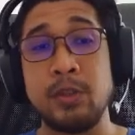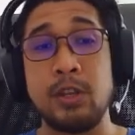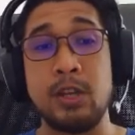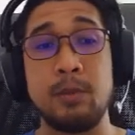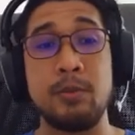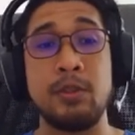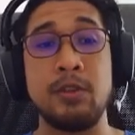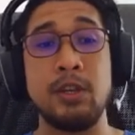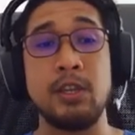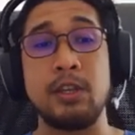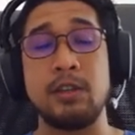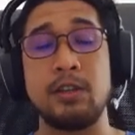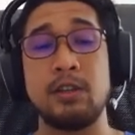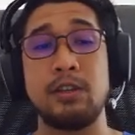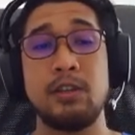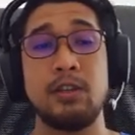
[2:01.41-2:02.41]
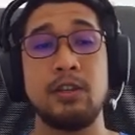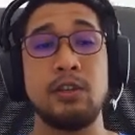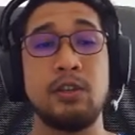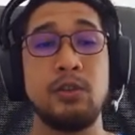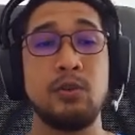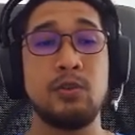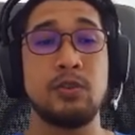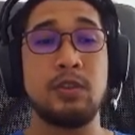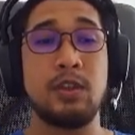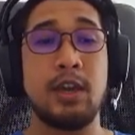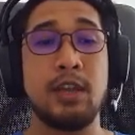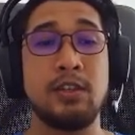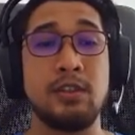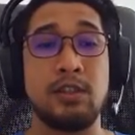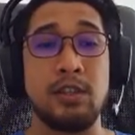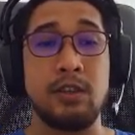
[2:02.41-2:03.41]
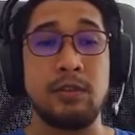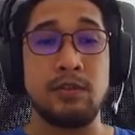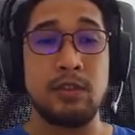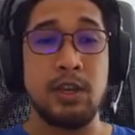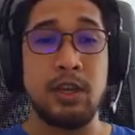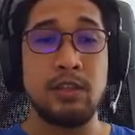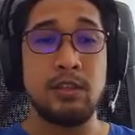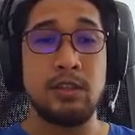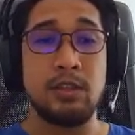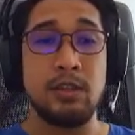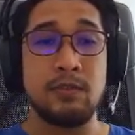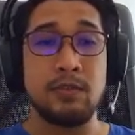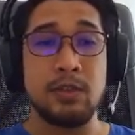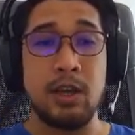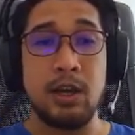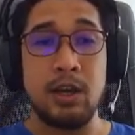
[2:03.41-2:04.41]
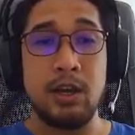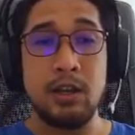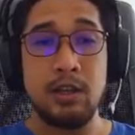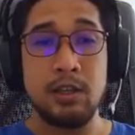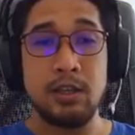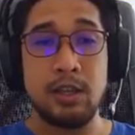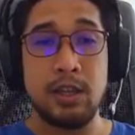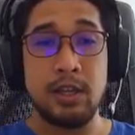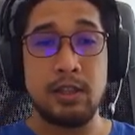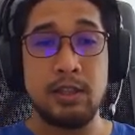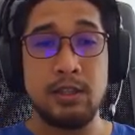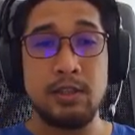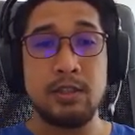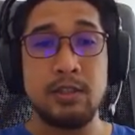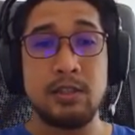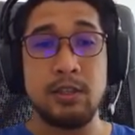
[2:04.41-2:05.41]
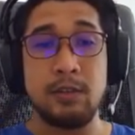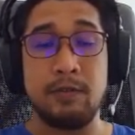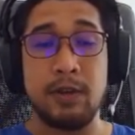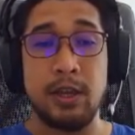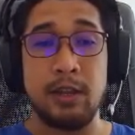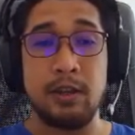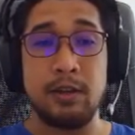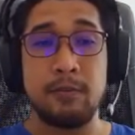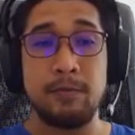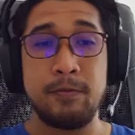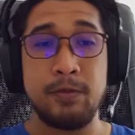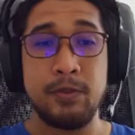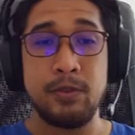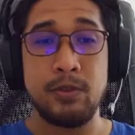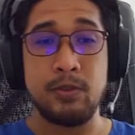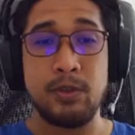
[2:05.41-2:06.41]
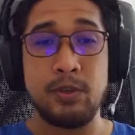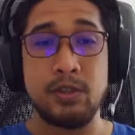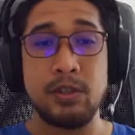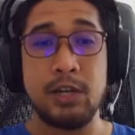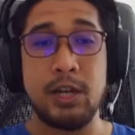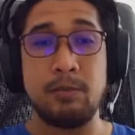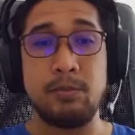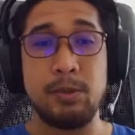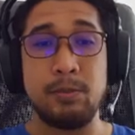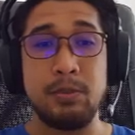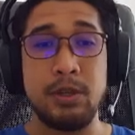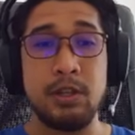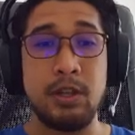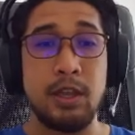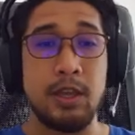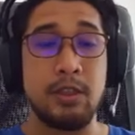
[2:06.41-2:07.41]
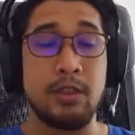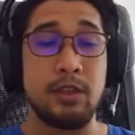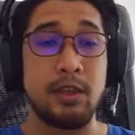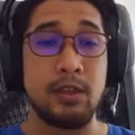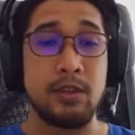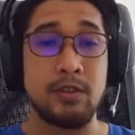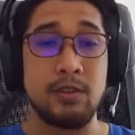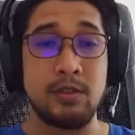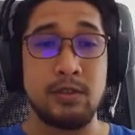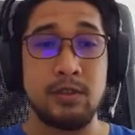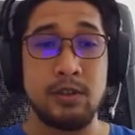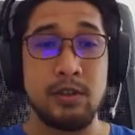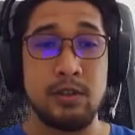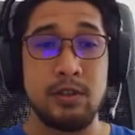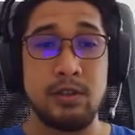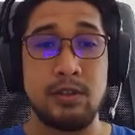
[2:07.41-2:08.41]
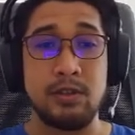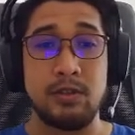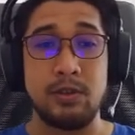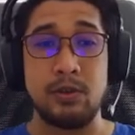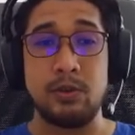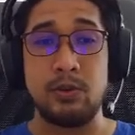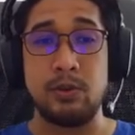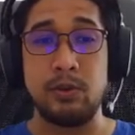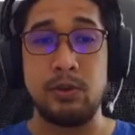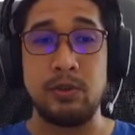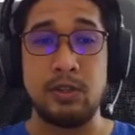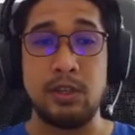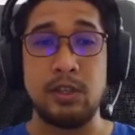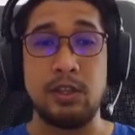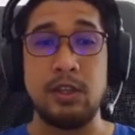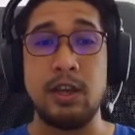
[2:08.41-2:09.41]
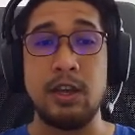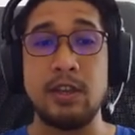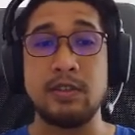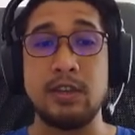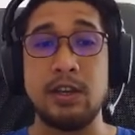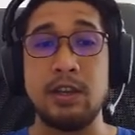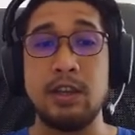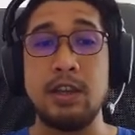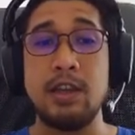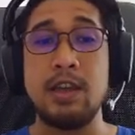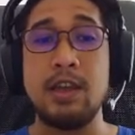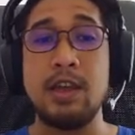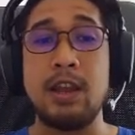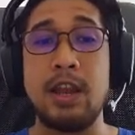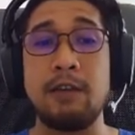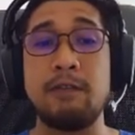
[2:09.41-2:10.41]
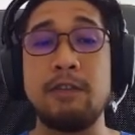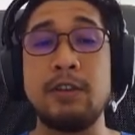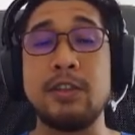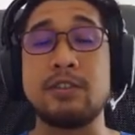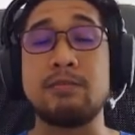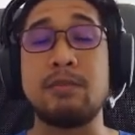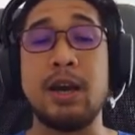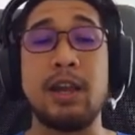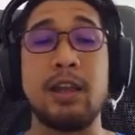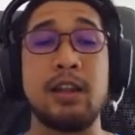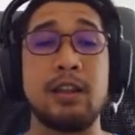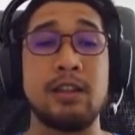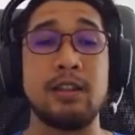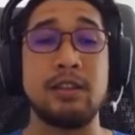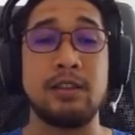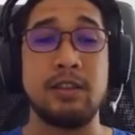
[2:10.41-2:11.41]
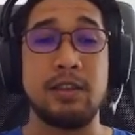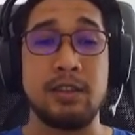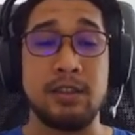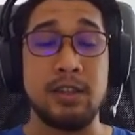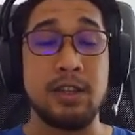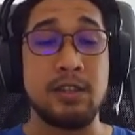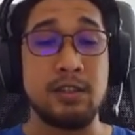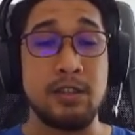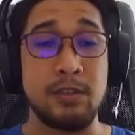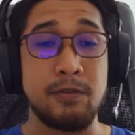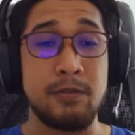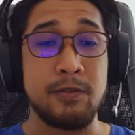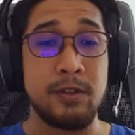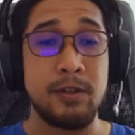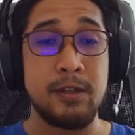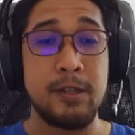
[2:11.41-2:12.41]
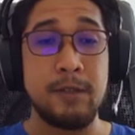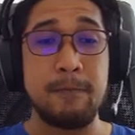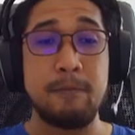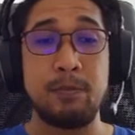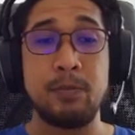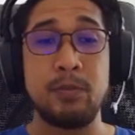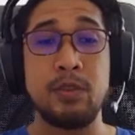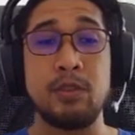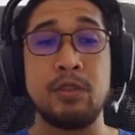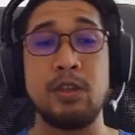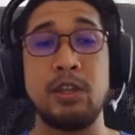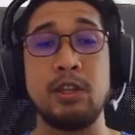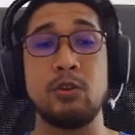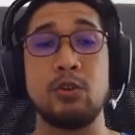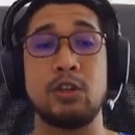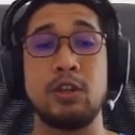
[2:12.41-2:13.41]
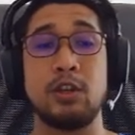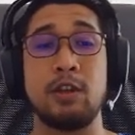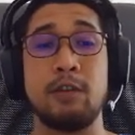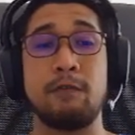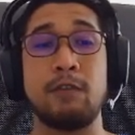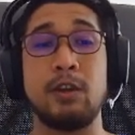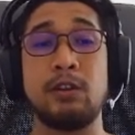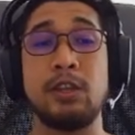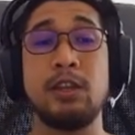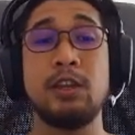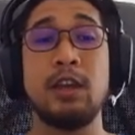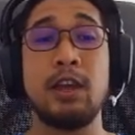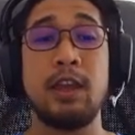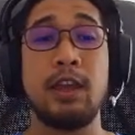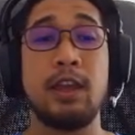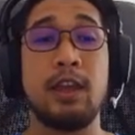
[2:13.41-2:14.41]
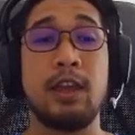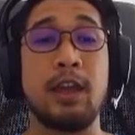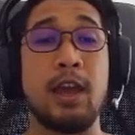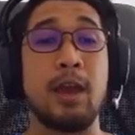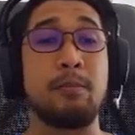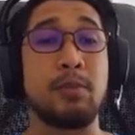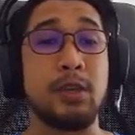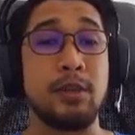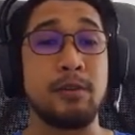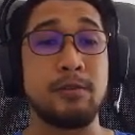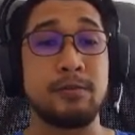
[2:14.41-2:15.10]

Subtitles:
Number 3, use adjectives. Adjectives are kata sifat to describe people and things. So you say he has a lovely smile as an adjective. They look very happy.